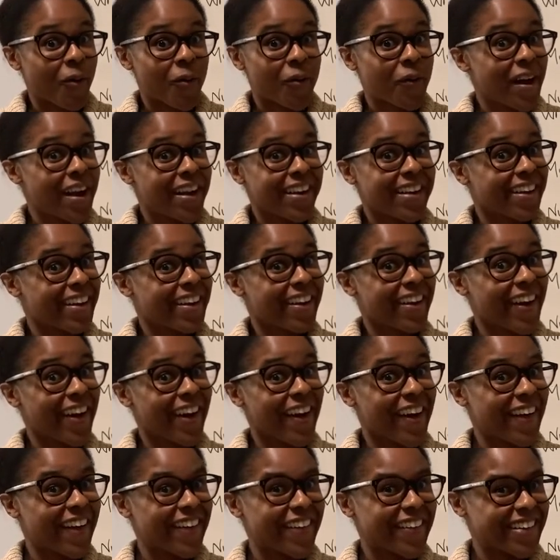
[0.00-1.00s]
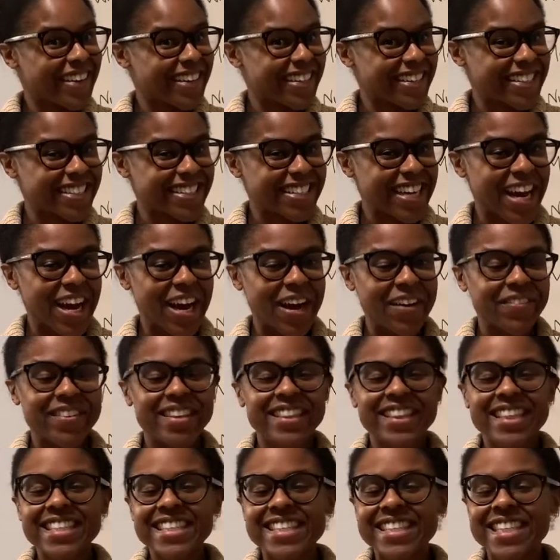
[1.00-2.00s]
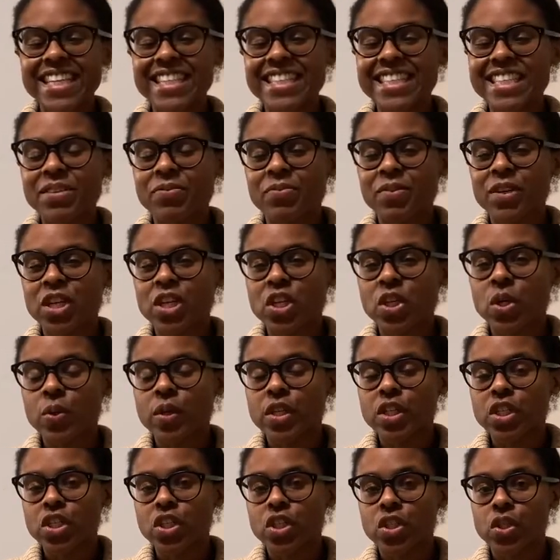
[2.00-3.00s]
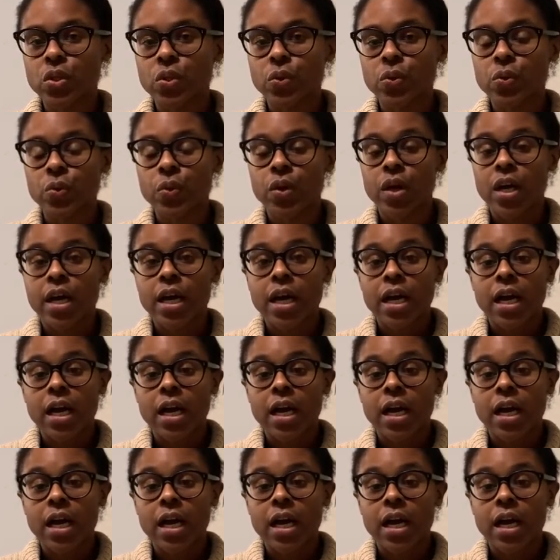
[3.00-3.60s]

Way to go, good job. In this lesson, we are going to